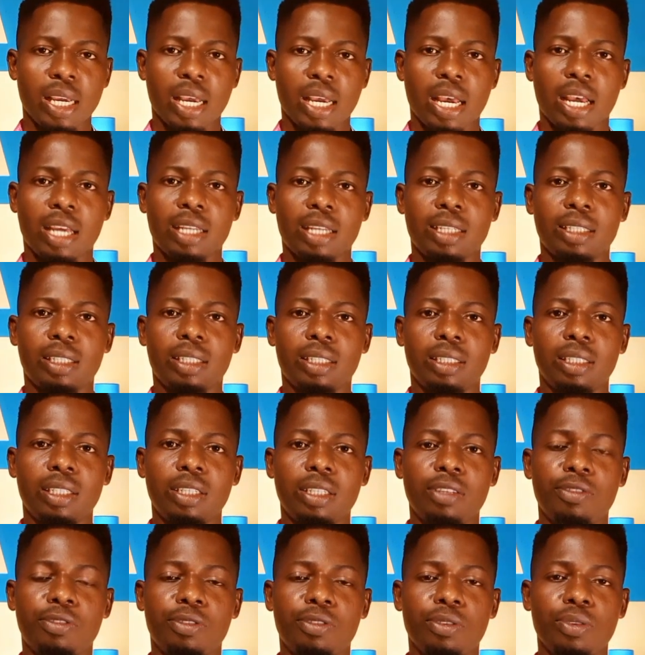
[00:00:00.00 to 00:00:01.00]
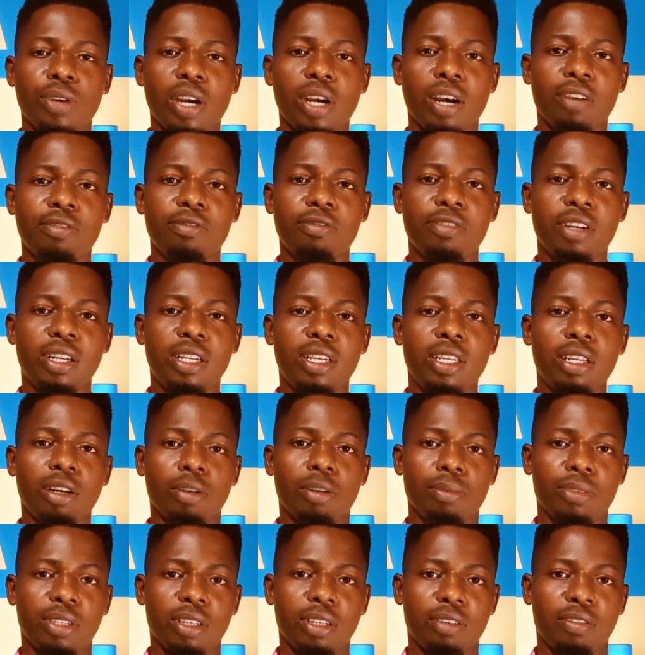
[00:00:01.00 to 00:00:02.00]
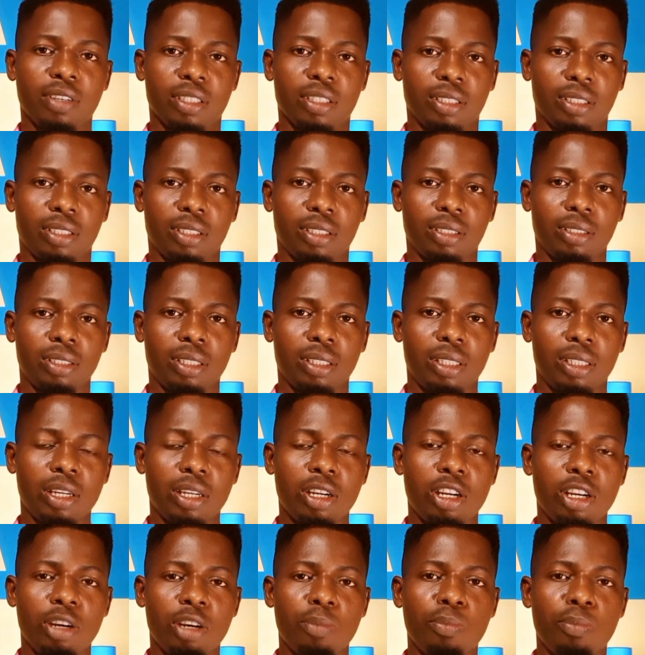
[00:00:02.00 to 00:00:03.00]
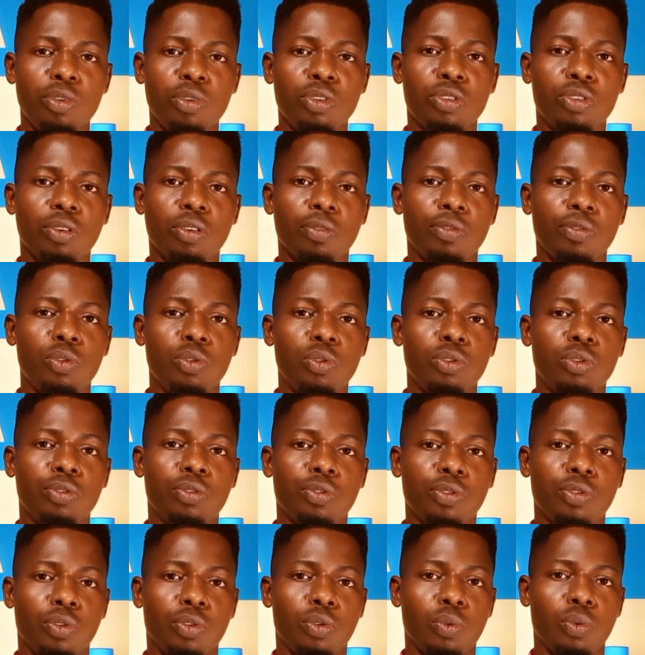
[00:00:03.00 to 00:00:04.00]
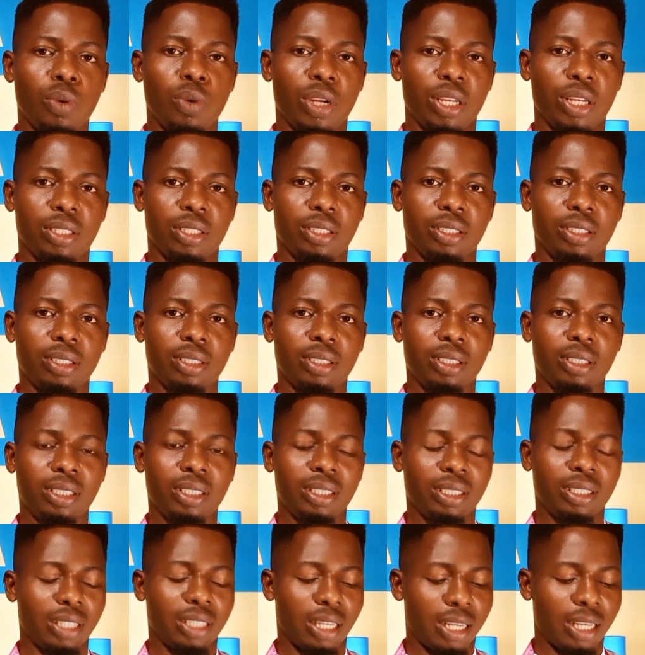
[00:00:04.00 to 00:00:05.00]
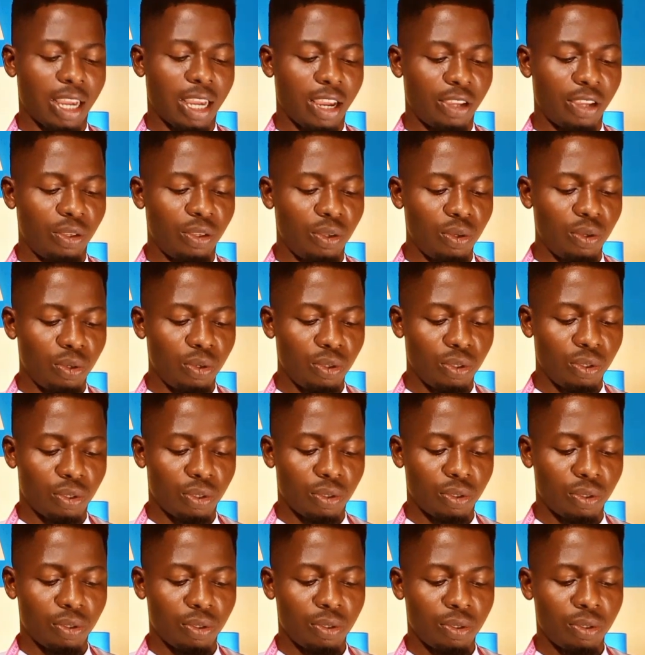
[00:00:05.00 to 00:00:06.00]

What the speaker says: And if you are very observant, most of those footwears that are used,